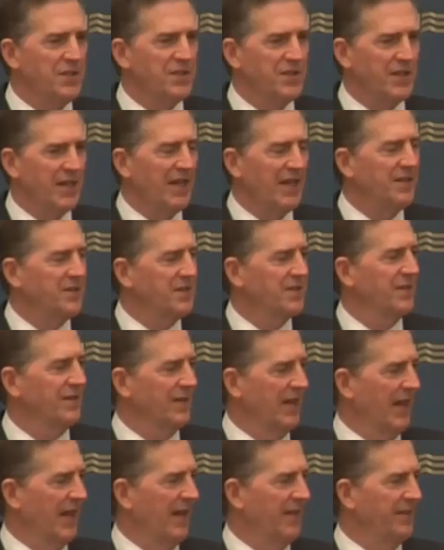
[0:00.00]
states
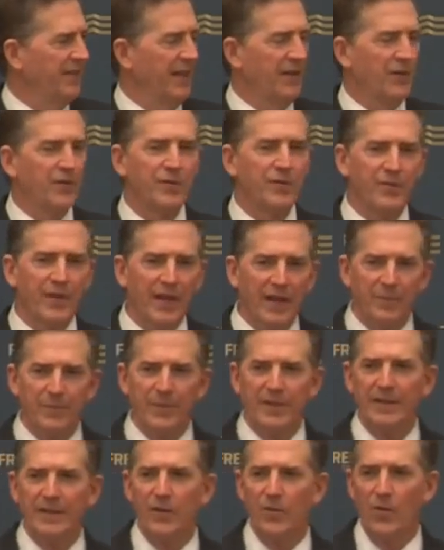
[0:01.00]
now that are
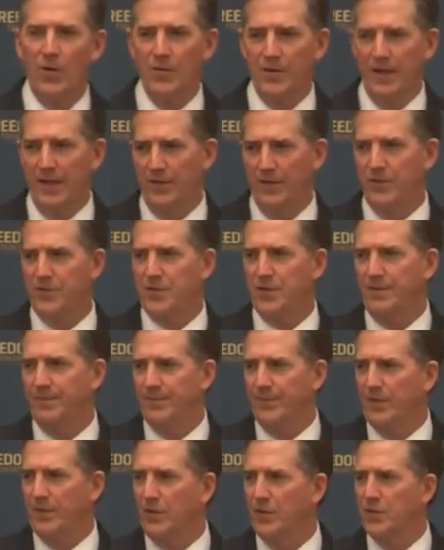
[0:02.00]
developing their own energy,
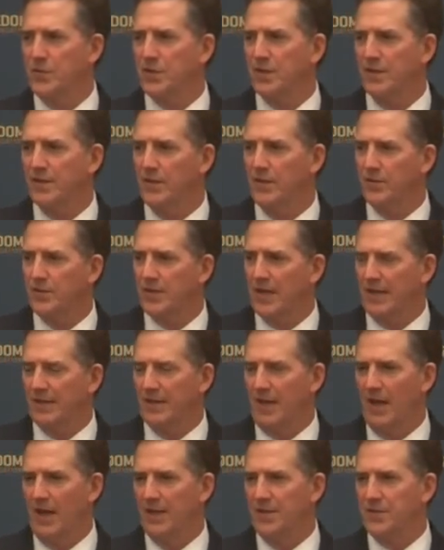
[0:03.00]
using new
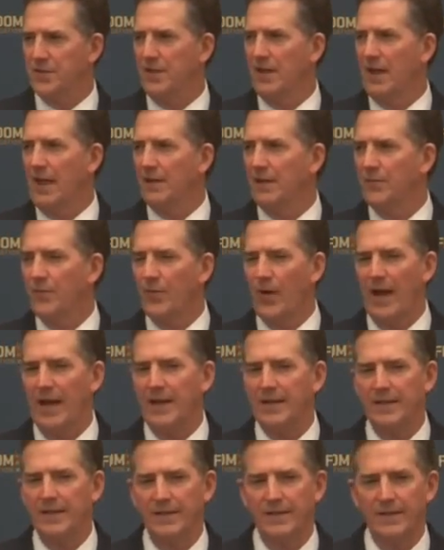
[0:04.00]
technology like
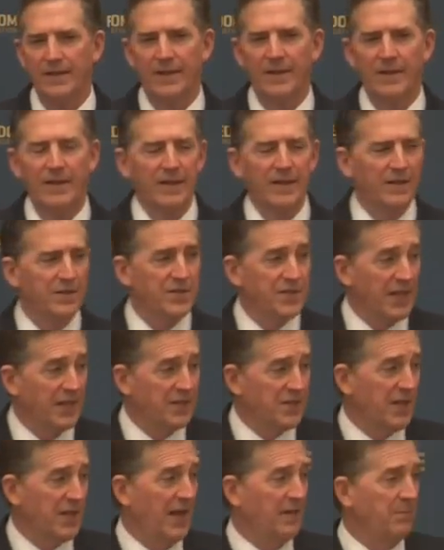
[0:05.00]
fracking. And
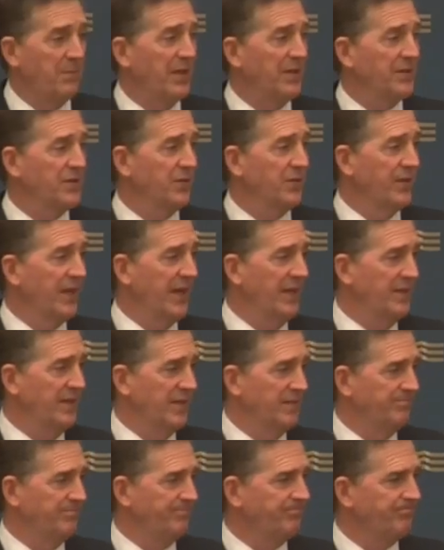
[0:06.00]
states like
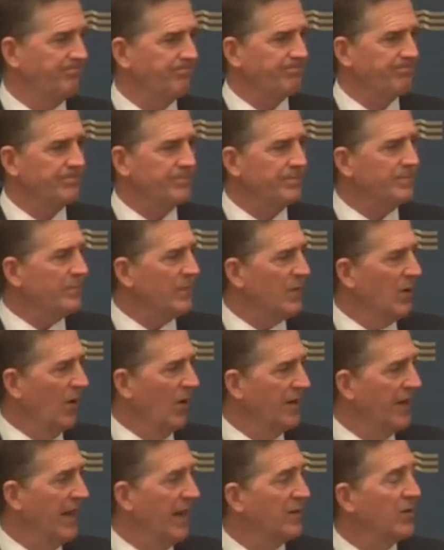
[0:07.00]
Pennsylvania
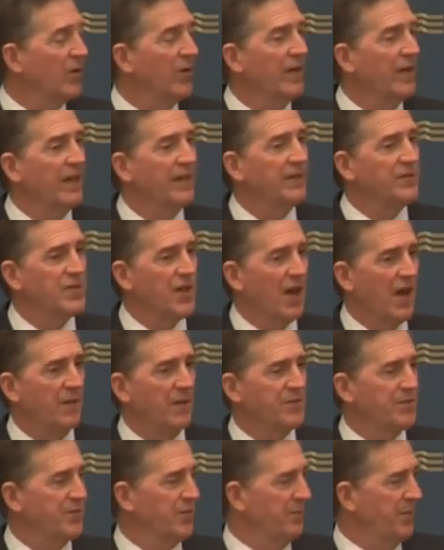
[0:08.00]
are now creating
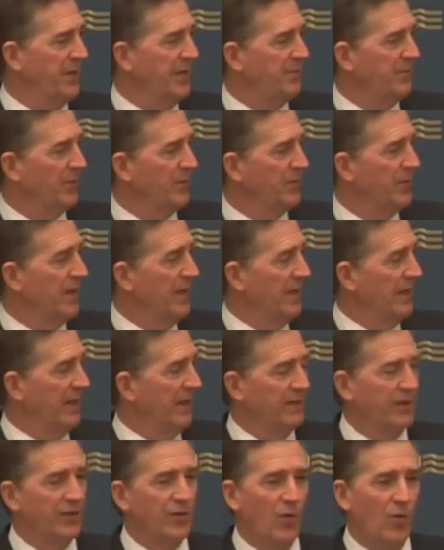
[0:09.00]
jobs for people
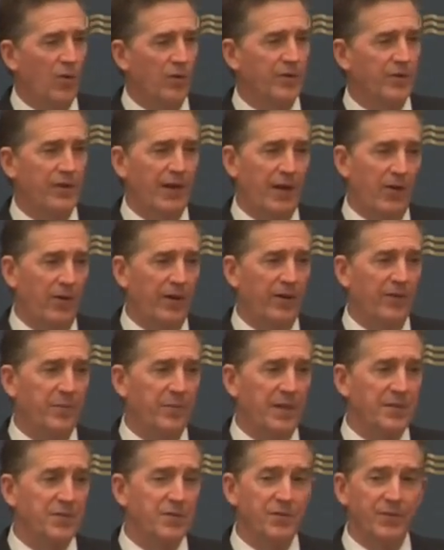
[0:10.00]
in the northern area of
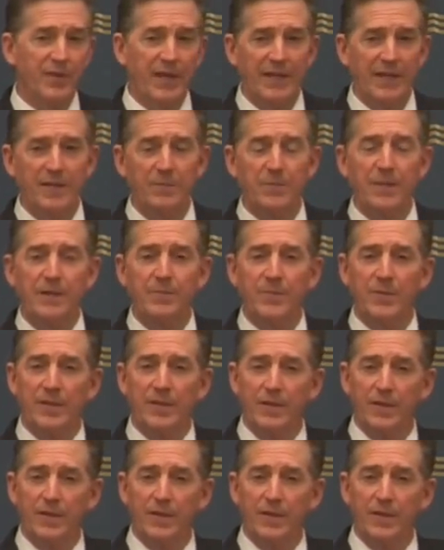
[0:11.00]
Pennsylvania, people